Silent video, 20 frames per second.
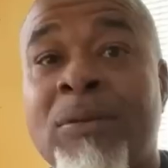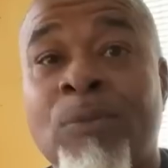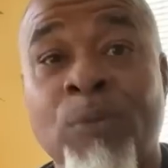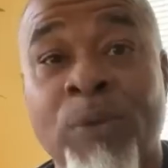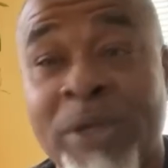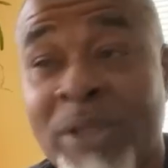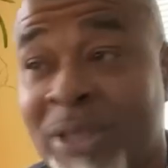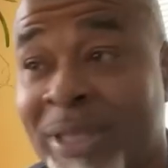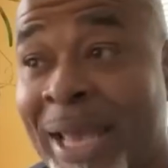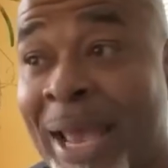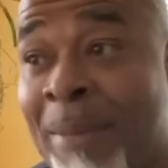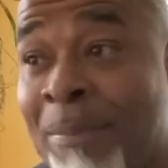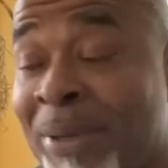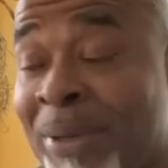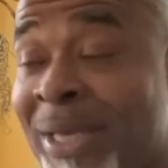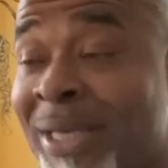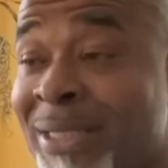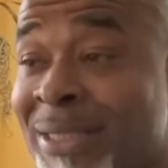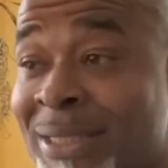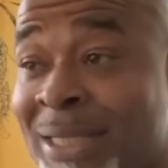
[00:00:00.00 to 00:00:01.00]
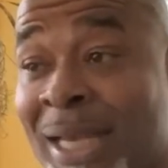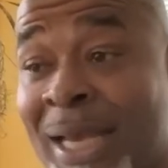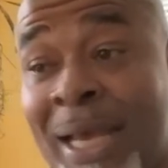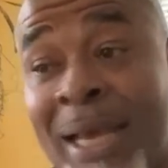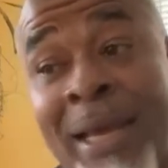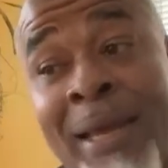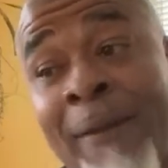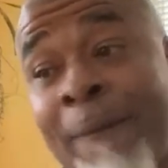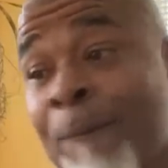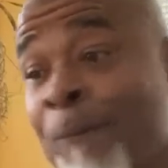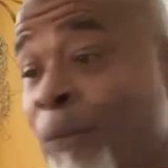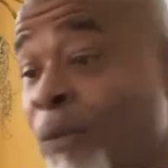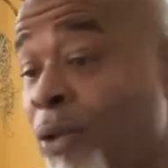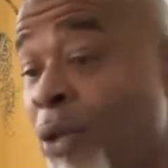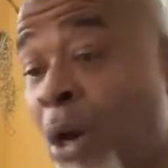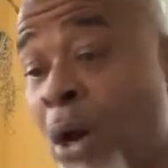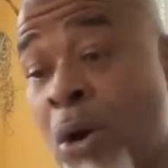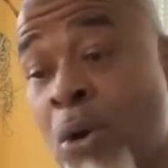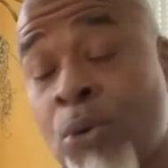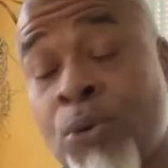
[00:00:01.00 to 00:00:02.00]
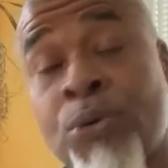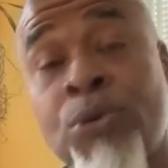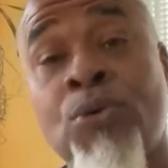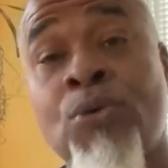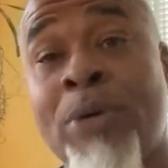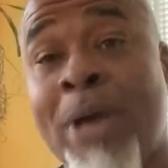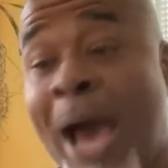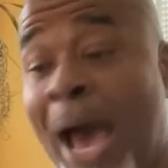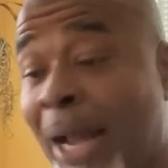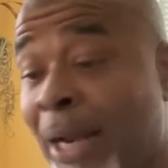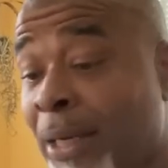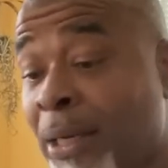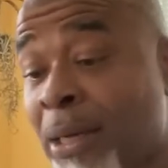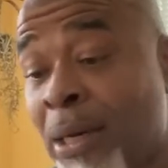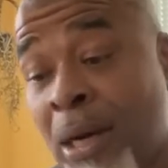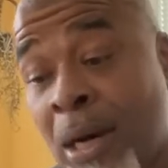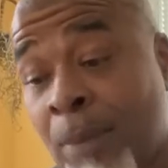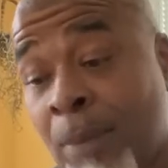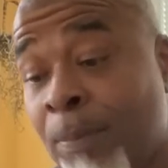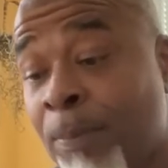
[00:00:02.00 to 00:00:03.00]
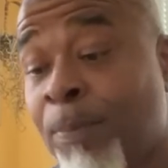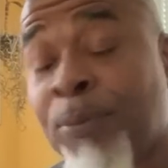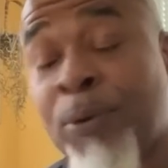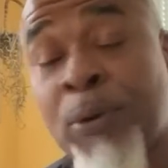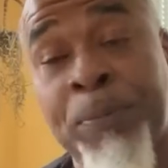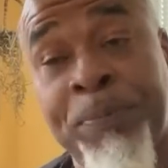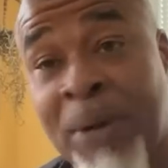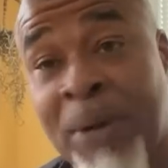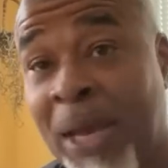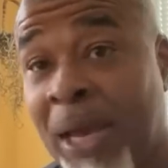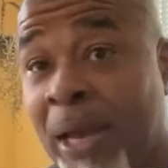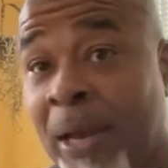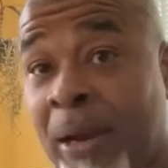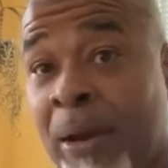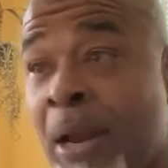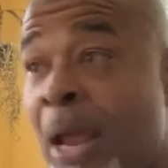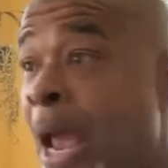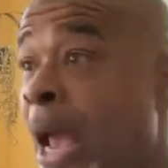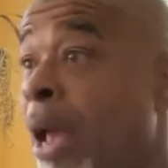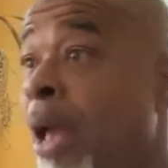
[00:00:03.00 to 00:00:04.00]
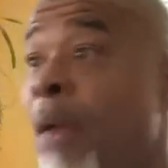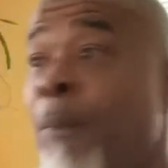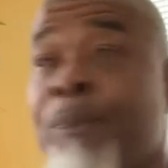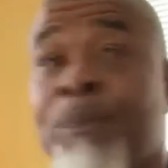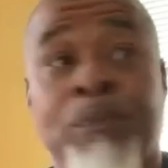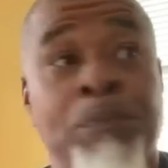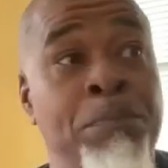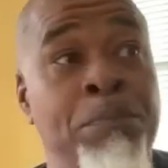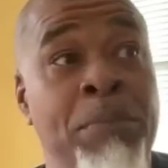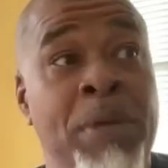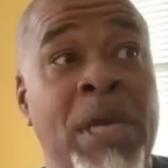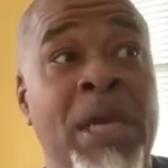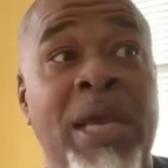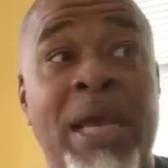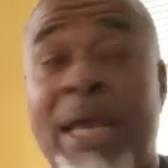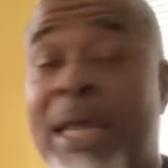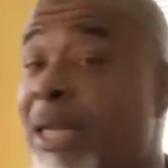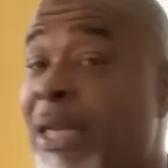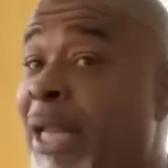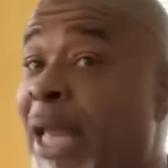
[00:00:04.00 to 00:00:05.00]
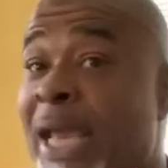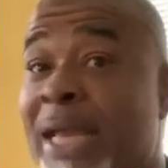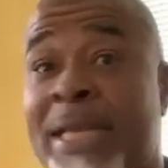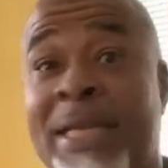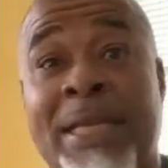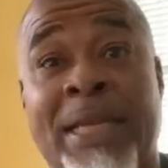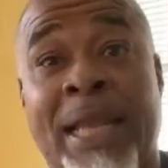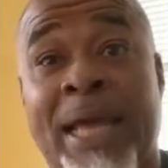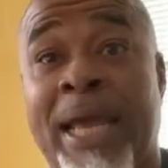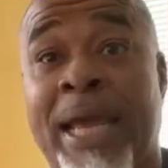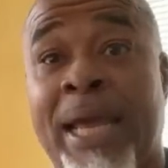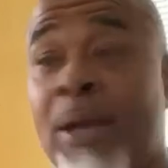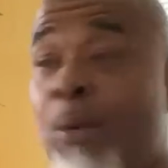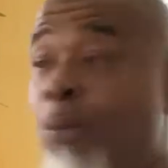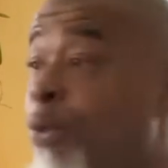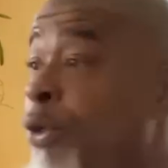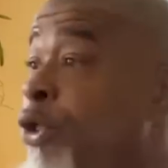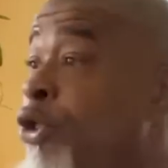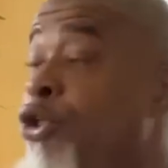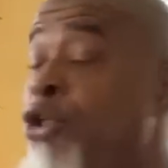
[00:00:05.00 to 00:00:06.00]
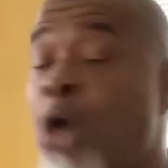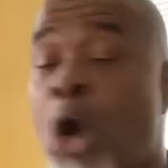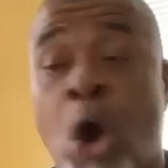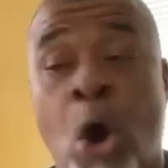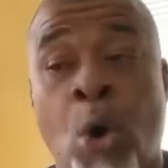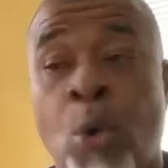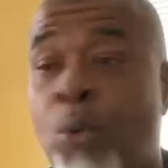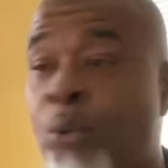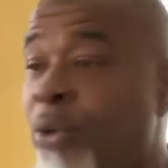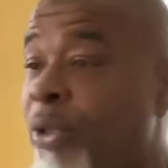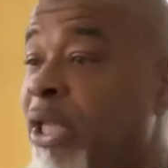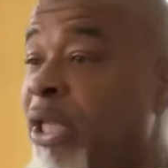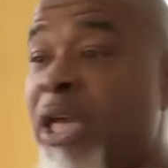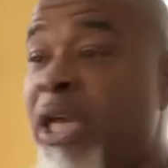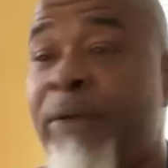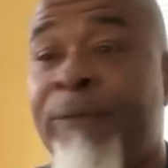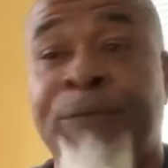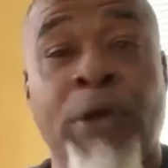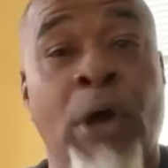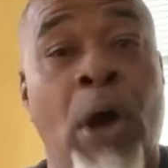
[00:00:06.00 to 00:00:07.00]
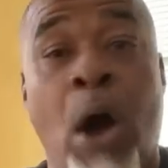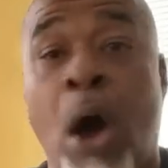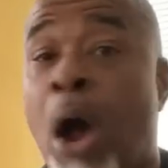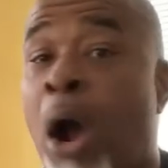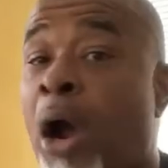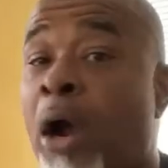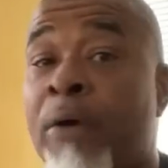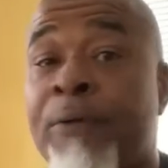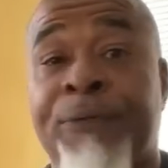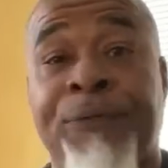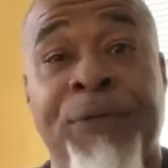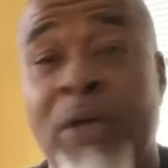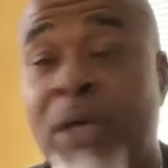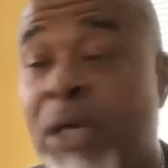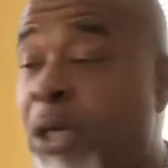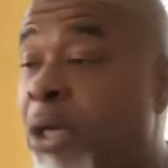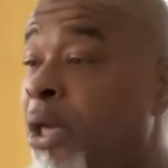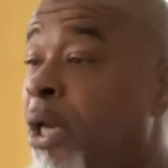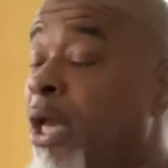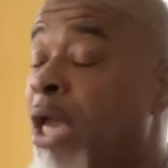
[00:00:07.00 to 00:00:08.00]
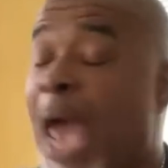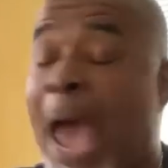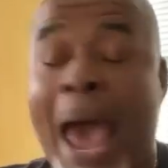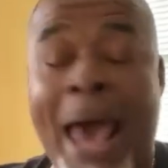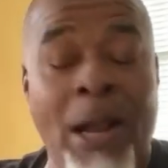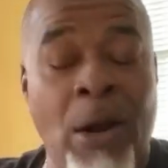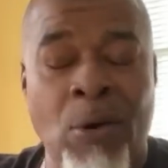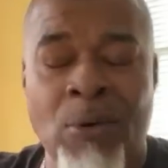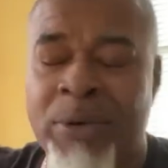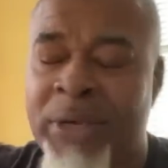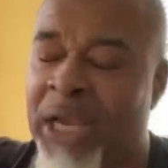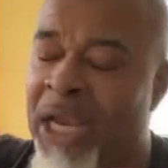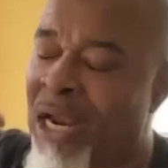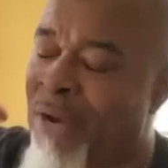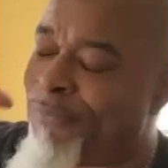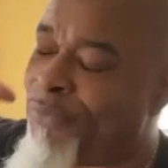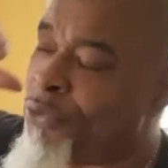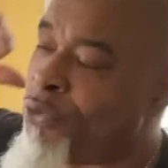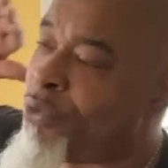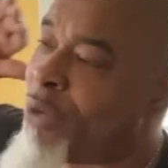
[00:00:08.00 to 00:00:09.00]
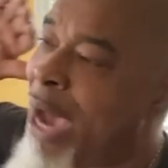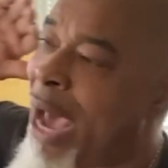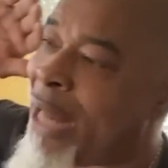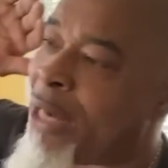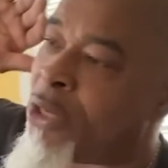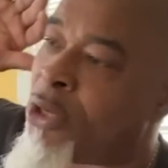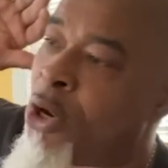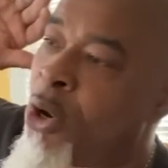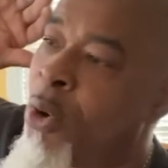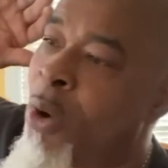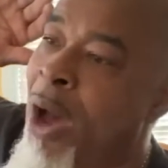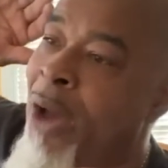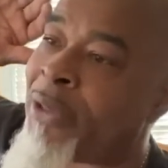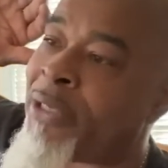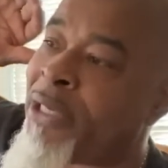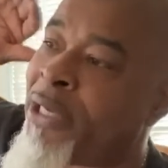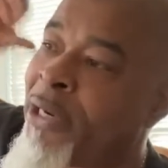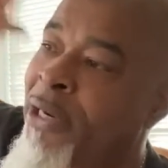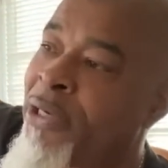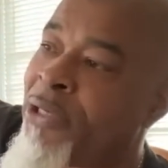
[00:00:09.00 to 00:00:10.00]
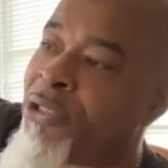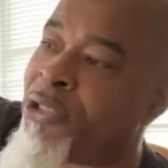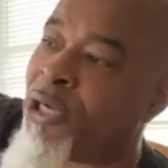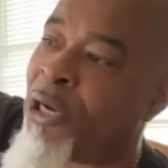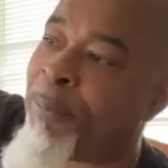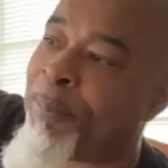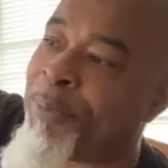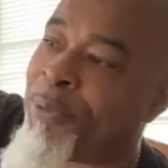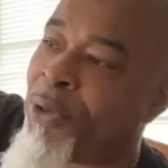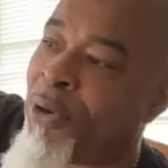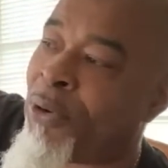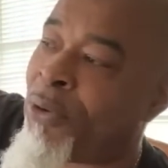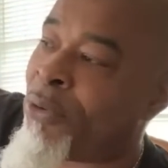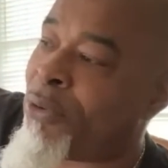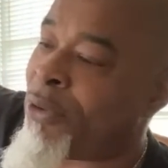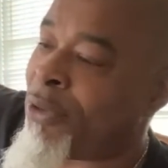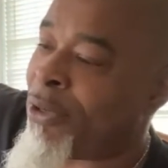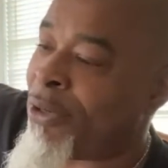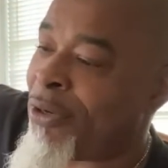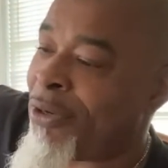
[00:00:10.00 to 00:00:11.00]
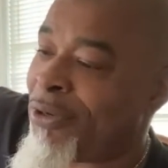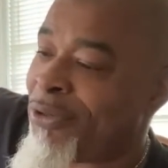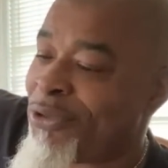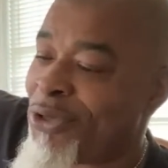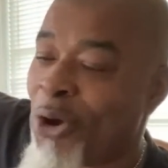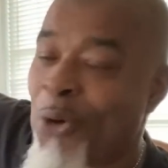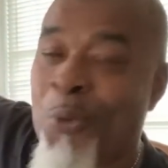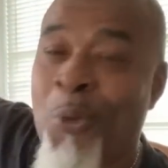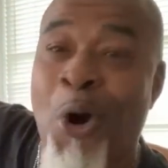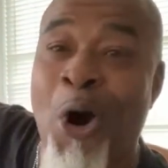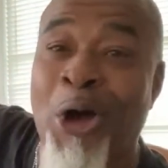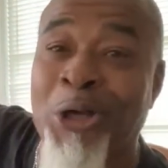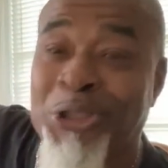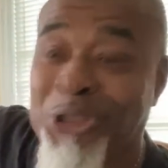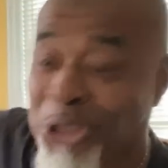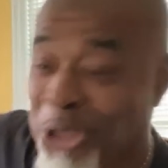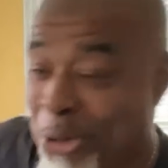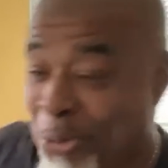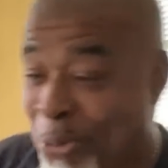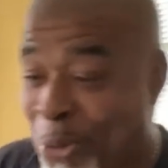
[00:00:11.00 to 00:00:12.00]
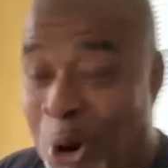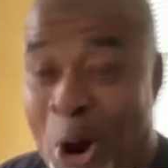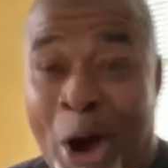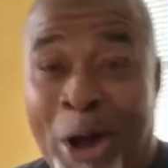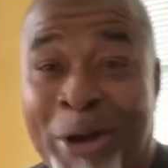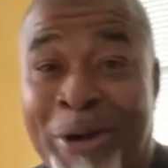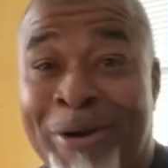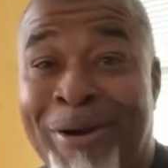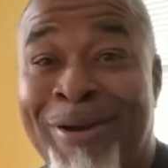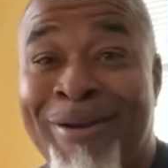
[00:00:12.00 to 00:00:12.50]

With that being said, yo, you gotta come prepared. Me and Lady Lead, we don't leave the RV. I don't care if you gotta go out there and dump your your wash up water.